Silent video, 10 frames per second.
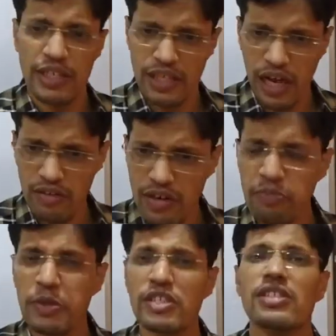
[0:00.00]
in our
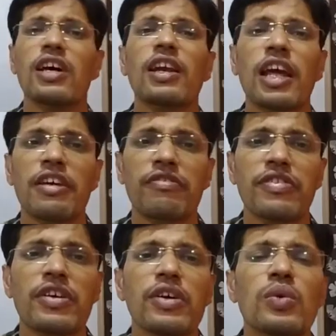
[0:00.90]
personal life,
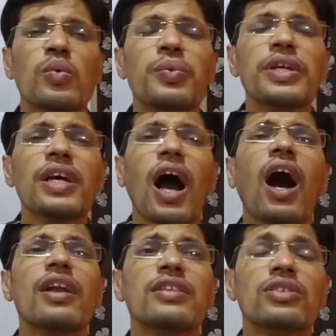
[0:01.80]
we
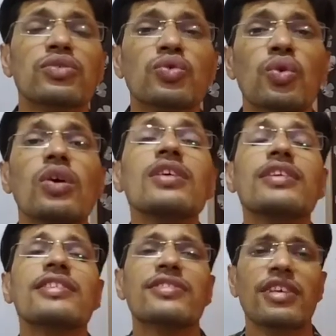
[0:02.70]
are the sole
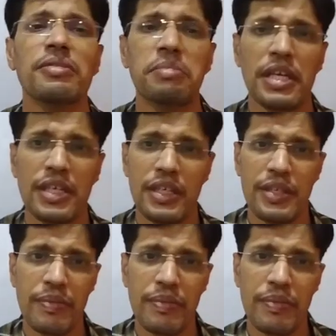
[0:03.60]
decision maker.